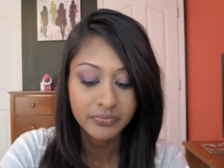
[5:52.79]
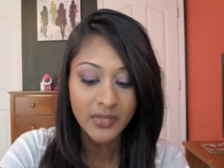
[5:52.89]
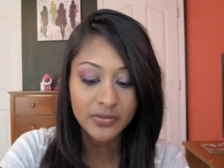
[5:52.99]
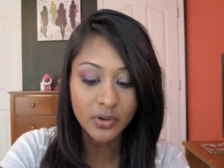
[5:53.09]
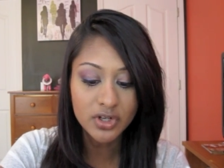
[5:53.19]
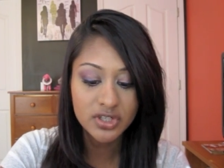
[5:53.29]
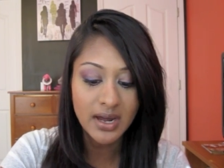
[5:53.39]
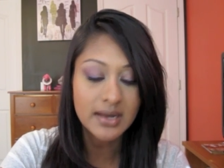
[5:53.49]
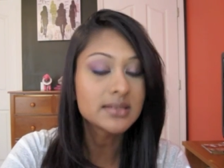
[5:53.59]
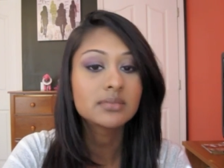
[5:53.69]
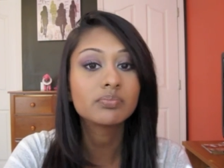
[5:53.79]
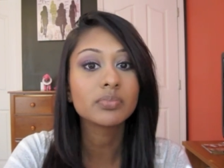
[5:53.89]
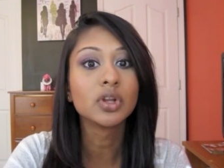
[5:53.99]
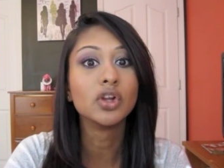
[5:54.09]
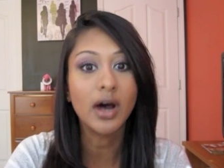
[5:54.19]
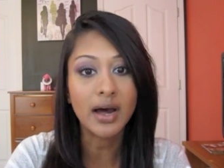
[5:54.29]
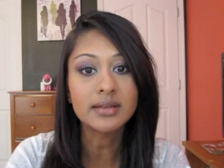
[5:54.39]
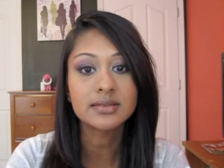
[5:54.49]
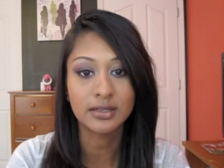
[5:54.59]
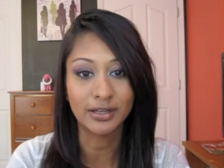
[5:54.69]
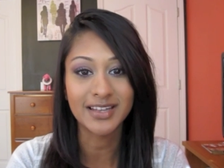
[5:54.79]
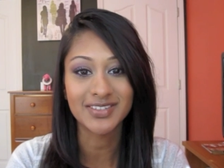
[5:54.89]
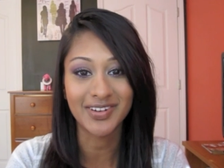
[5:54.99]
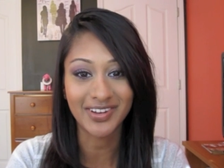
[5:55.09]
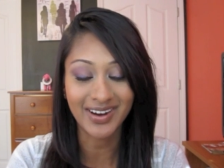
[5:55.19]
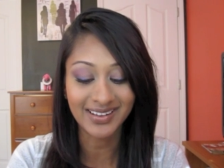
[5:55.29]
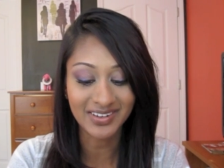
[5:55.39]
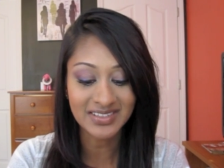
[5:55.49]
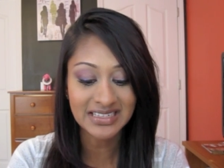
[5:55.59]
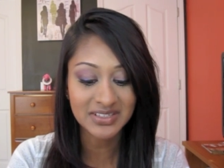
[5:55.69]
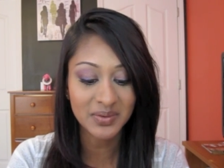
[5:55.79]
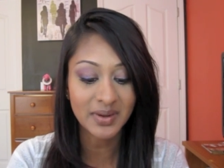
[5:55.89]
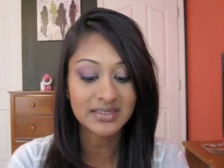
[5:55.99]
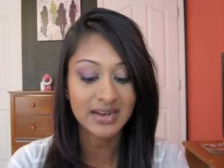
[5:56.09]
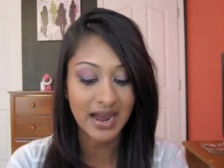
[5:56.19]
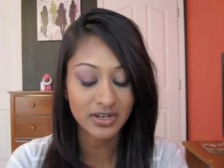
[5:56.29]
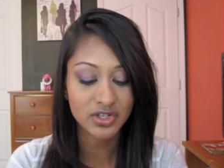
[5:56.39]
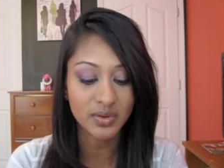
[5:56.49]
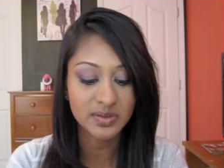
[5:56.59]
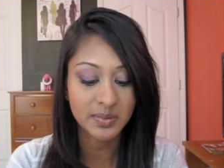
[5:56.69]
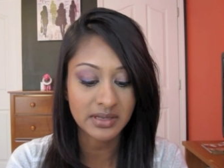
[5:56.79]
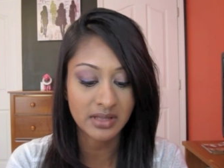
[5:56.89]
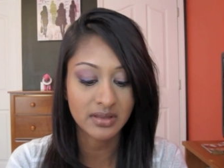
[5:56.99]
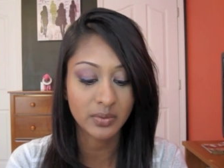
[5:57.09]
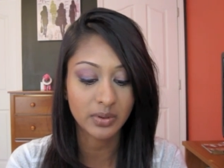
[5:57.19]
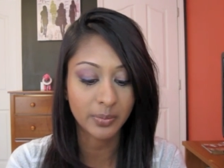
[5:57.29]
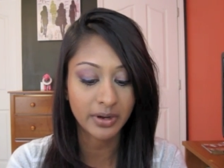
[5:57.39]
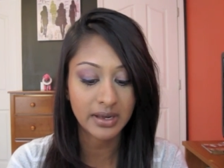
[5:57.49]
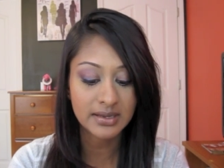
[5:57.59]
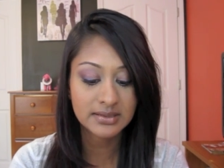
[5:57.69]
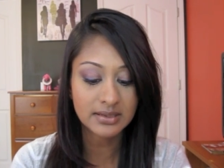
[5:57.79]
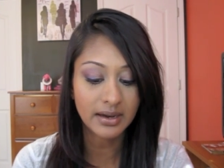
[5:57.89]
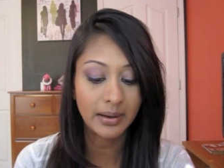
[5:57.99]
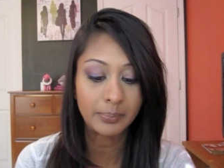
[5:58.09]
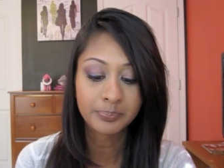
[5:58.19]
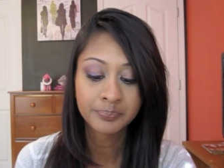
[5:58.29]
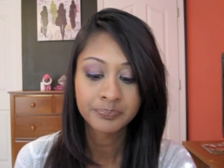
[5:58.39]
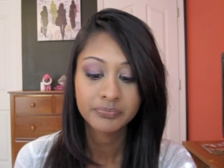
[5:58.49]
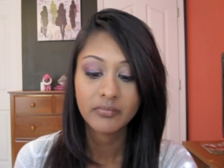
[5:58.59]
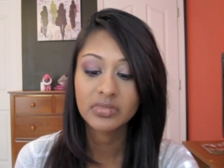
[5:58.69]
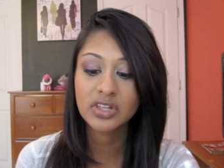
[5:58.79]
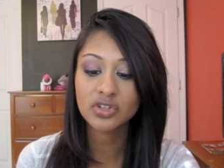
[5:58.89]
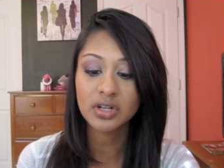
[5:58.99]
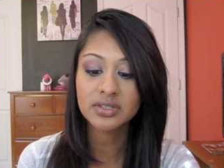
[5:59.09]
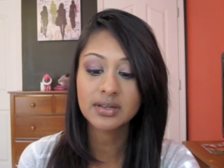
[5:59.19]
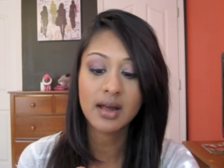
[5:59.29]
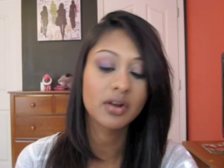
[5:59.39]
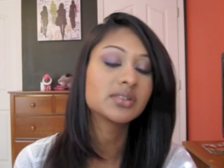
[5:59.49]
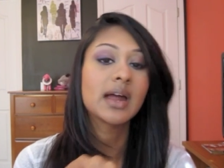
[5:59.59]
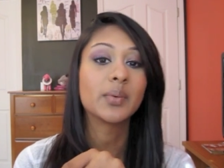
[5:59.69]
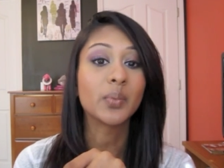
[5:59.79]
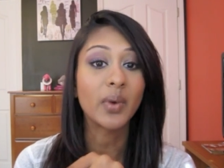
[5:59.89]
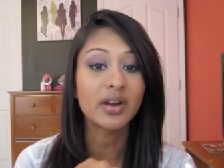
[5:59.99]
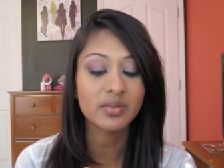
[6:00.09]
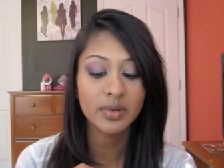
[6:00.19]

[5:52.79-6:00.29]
Of course, she has lots and lots of other colors. These are the ones that I chose because I thought they were the prettiest. These are also the colors that I would wear the